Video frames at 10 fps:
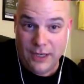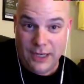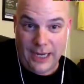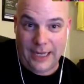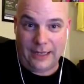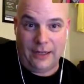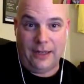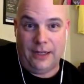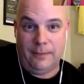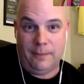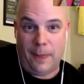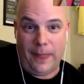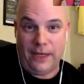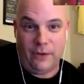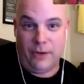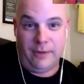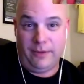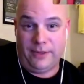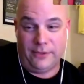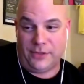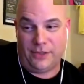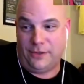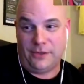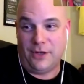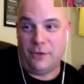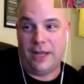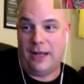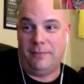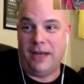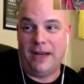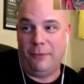and there's no doubt about it.